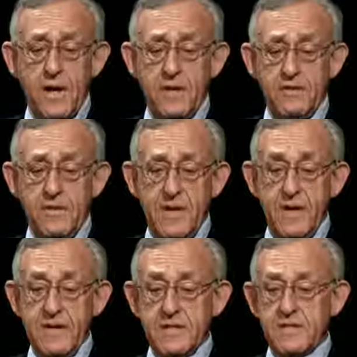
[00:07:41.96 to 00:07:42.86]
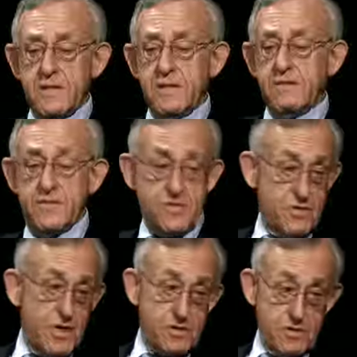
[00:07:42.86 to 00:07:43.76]
And the VA has the
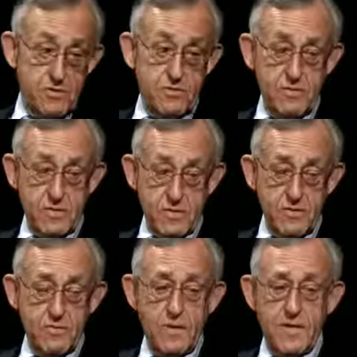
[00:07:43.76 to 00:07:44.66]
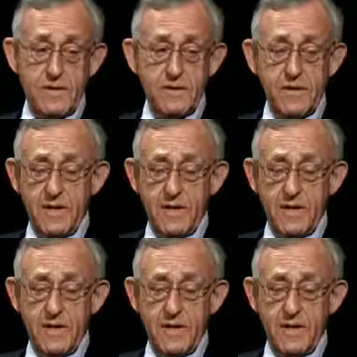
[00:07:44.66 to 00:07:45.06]
infrastructure to do this as well.